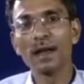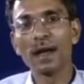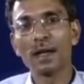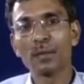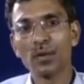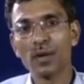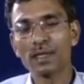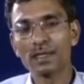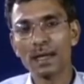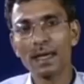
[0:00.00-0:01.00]
and
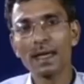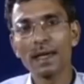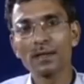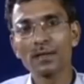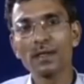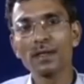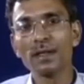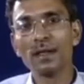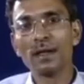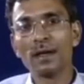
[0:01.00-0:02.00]
provides clean air to
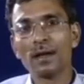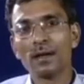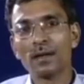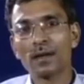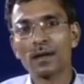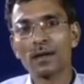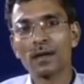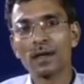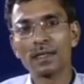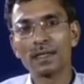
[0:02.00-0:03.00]
the
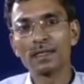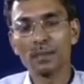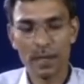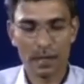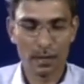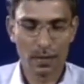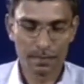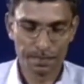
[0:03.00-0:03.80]
conditioned space.